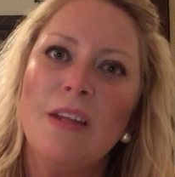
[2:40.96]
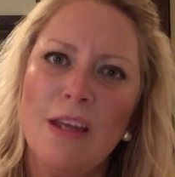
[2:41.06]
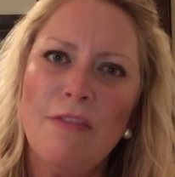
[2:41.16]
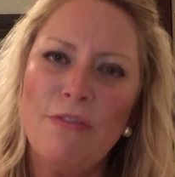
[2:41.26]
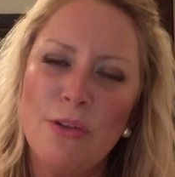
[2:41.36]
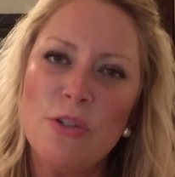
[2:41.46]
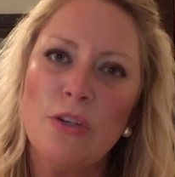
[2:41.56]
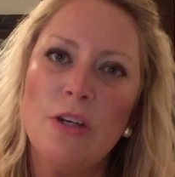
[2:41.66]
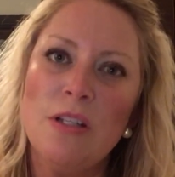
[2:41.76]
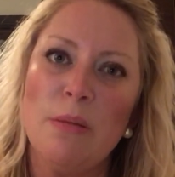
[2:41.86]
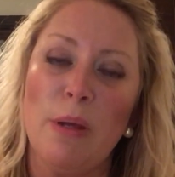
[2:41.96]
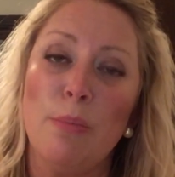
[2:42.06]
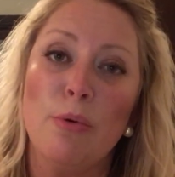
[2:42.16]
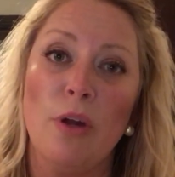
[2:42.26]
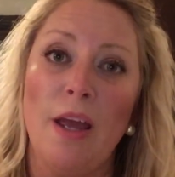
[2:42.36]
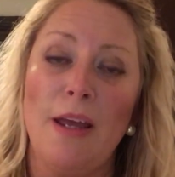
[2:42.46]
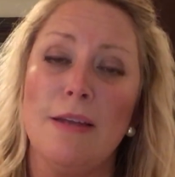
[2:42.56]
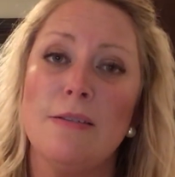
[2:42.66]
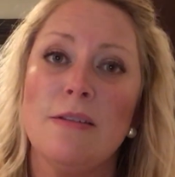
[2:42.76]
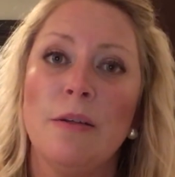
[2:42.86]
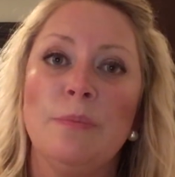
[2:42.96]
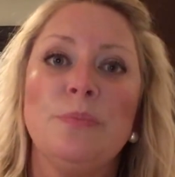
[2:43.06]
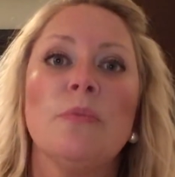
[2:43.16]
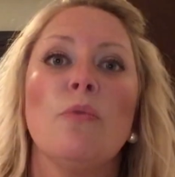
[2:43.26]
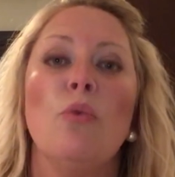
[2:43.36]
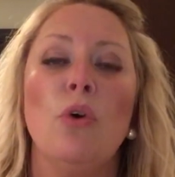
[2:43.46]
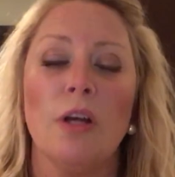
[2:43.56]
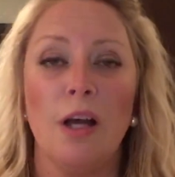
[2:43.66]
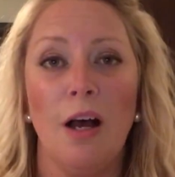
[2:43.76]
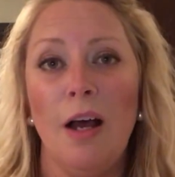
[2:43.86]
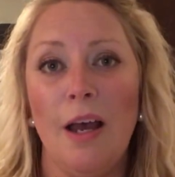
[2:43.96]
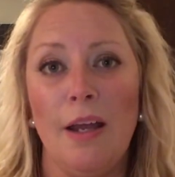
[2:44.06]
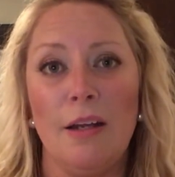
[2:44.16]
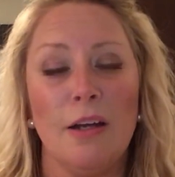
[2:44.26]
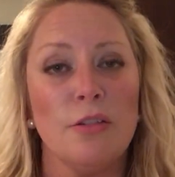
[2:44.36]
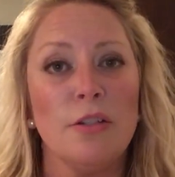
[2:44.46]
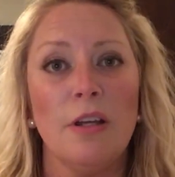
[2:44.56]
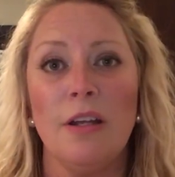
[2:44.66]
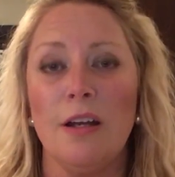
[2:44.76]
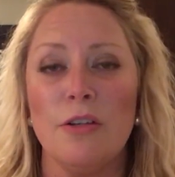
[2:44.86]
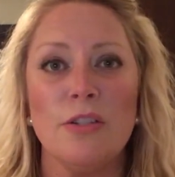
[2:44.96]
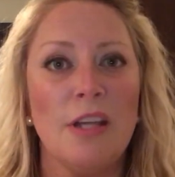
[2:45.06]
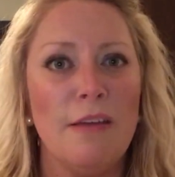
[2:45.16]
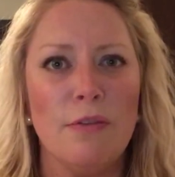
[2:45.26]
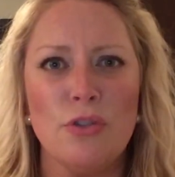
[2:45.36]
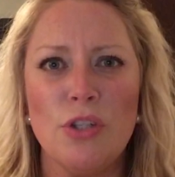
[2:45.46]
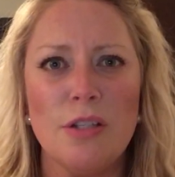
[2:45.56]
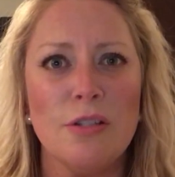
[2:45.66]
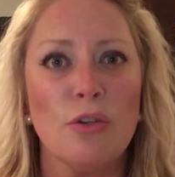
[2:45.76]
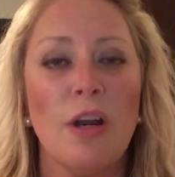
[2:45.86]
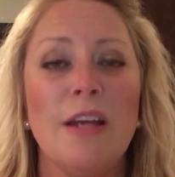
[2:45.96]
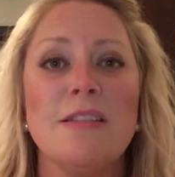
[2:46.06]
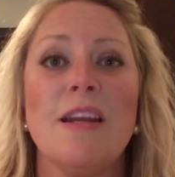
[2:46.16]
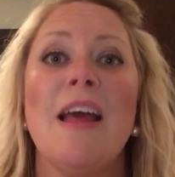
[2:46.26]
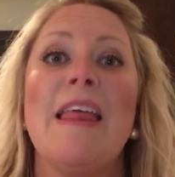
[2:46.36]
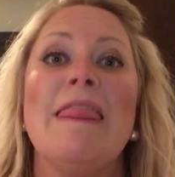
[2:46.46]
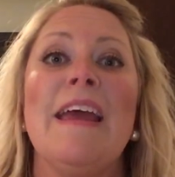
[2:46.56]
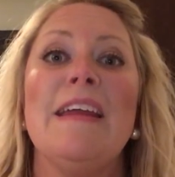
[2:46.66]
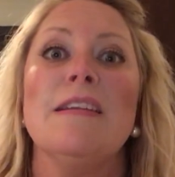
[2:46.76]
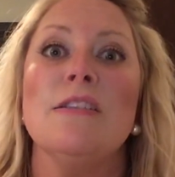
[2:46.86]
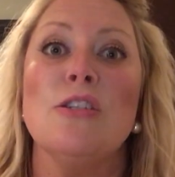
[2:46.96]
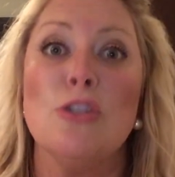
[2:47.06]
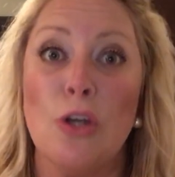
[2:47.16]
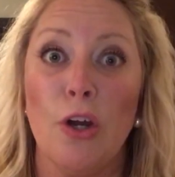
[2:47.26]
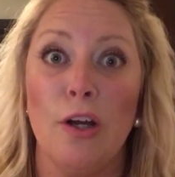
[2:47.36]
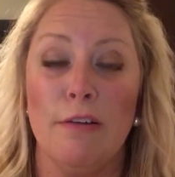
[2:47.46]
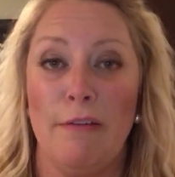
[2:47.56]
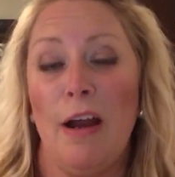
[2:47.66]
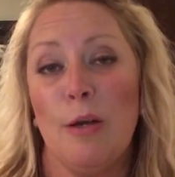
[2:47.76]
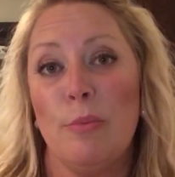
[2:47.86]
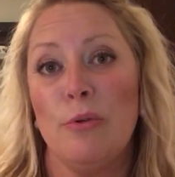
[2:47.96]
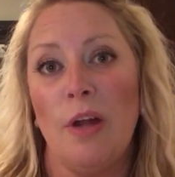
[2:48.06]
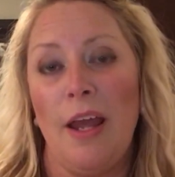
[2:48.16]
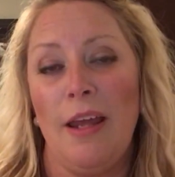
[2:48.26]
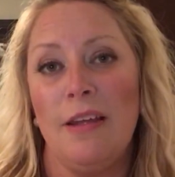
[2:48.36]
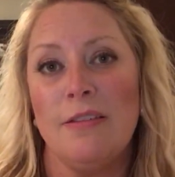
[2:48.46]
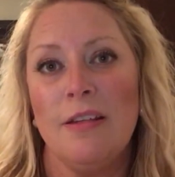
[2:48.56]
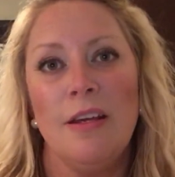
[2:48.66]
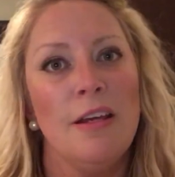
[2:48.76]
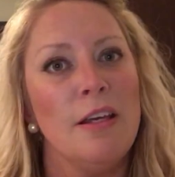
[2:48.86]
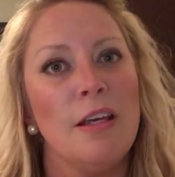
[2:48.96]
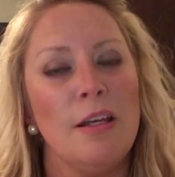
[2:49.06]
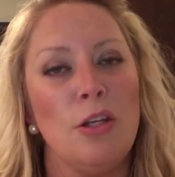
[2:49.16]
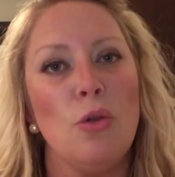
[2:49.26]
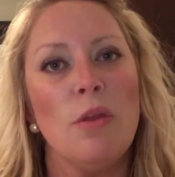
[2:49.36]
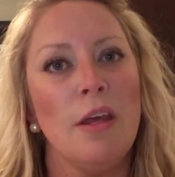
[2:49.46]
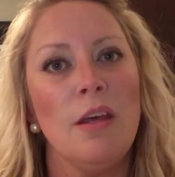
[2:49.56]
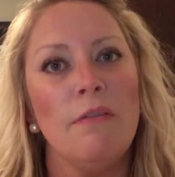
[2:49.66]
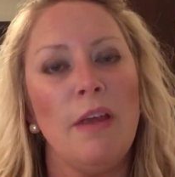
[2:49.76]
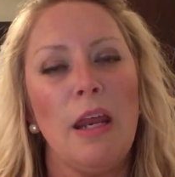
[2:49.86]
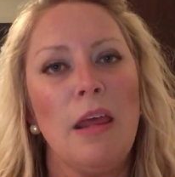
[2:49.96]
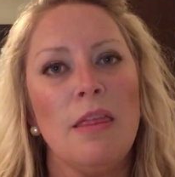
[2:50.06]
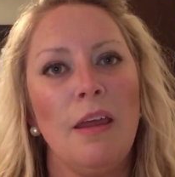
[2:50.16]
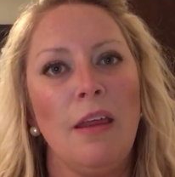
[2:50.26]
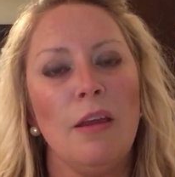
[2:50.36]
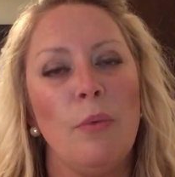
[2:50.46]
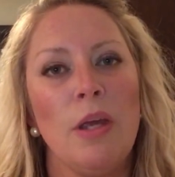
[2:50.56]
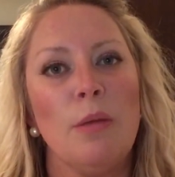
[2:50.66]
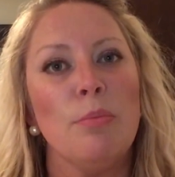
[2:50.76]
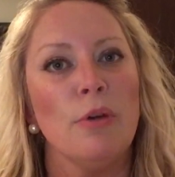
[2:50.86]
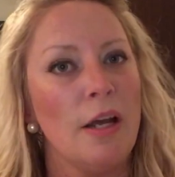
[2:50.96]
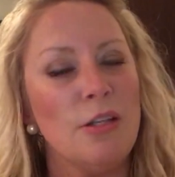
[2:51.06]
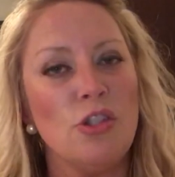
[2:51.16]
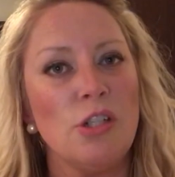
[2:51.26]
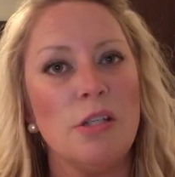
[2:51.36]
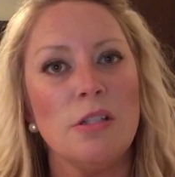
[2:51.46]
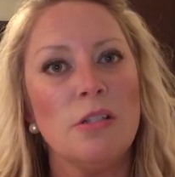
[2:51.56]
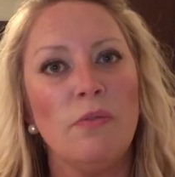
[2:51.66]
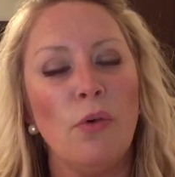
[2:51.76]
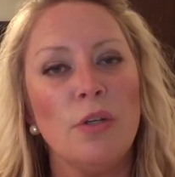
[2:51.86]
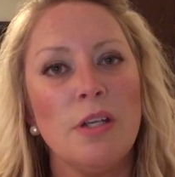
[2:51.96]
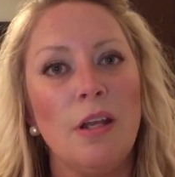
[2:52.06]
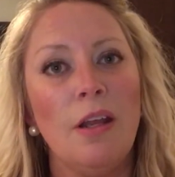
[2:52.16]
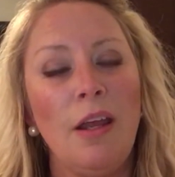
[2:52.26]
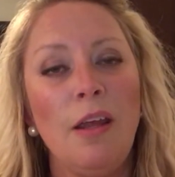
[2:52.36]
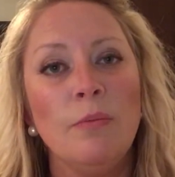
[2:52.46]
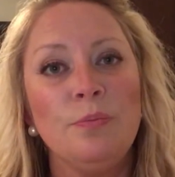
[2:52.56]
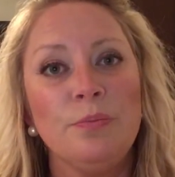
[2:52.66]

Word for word: It feels good to be praised. Well, God our, and our Savior Jesus Christ, they deserve our praise. Can you think of anything that we could praise Jesus for today?